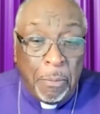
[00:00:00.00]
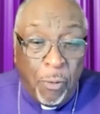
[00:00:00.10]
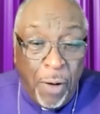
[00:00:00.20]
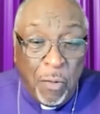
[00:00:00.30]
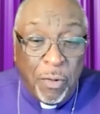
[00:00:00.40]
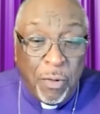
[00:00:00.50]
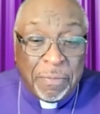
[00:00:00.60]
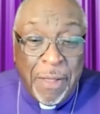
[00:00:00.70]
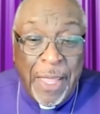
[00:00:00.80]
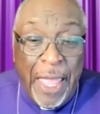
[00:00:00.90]
Pray
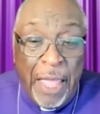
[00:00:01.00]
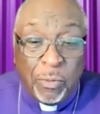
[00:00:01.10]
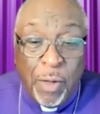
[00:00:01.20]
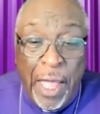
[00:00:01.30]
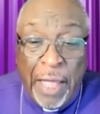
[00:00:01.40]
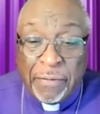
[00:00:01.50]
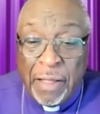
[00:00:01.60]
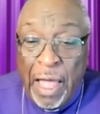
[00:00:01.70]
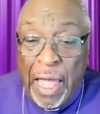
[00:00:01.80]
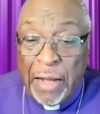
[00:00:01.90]
with me as we ask
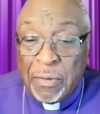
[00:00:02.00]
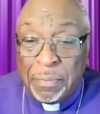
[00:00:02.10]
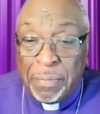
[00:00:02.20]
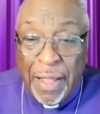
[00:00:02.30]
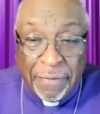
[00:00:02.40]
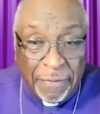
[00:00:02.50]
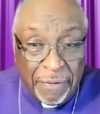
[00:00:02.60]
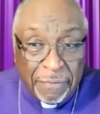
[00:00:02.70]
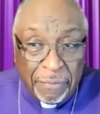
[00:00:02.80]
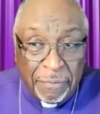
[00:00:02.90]
God to bless
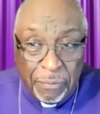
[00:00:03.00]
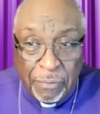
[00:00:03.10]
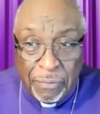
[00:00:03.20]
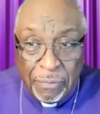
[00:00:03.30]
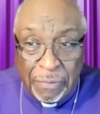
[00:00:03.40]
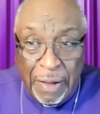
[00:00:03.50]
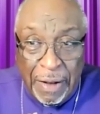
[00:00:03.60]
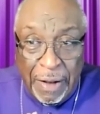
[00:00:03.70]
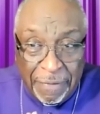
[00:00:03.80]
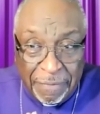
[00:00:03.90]
us
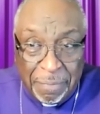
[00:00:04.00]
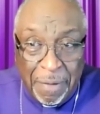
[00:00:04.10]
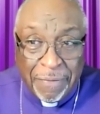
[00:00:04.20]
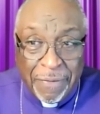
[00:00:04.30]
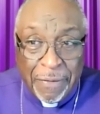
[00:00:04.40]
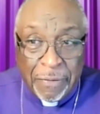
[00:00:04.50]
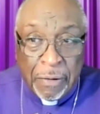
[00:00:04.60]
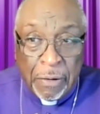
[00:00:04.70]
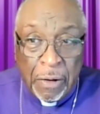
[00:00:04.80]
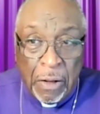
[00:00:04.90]
in this
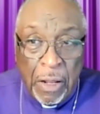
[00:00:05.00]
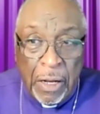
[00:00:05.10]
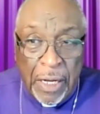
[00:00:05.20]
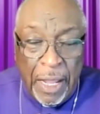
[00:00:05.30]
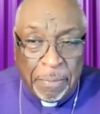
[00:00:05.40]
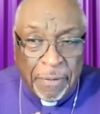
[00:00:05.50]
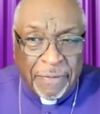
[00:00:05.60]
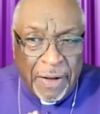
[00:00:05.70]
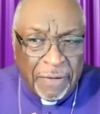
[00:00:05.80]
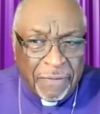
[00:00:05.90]
message, to help
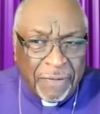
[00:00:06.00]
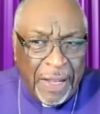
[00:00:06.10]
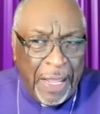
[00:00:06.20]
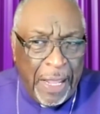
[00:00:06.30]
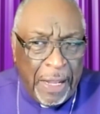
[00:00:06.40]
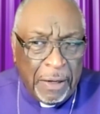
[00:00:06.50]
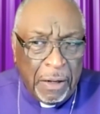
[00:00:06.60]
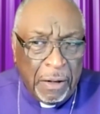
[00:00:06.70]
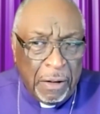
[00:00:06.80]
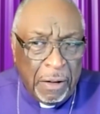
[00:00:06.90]
us understand
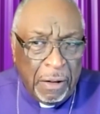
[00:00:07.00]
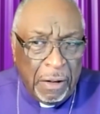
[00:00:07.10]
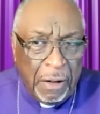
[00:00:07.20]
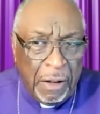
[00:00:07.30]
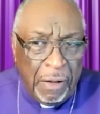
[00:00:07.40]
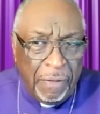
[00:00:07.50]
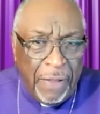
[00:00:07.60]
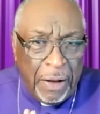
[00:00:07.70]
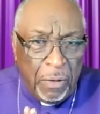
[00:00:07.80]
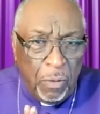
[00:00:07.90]

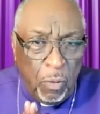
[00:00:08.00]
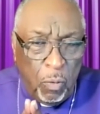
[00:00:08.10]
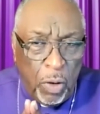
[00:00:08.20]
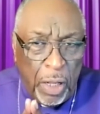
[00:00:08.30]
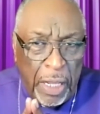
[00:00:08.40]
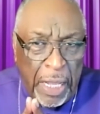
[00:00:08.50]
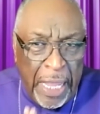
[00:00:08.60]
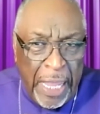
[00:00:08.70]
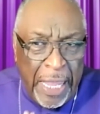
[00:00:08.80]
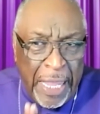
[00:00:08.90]
that
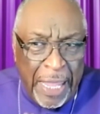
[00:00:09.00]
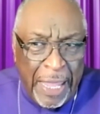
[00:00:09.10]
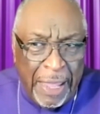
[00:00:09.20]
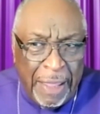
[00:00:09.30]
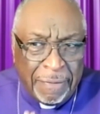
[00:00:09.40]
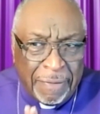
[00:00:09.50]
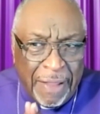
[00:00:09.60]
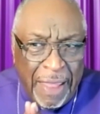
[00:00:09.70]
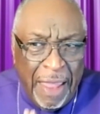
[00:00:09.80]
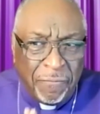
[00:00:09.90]
He is
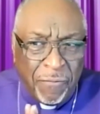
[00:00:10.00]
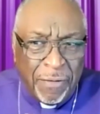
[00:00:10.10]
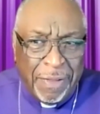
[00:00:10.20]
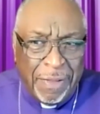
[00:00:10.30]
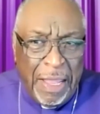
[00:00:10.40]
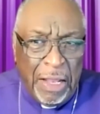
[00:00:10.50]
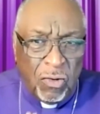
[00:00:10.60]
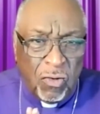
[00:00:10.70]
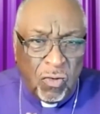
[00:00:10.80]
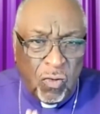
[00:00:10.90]

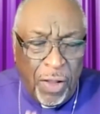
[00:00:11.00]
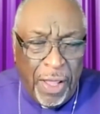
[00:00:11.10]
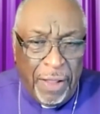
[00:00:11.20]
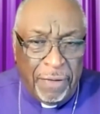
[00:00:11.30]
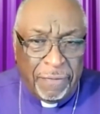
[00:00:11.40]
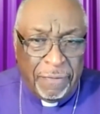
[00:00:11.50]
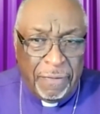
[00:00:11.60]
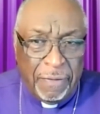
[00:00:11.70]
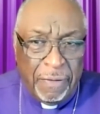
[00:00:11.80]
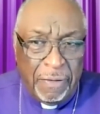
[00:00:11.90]
everything to us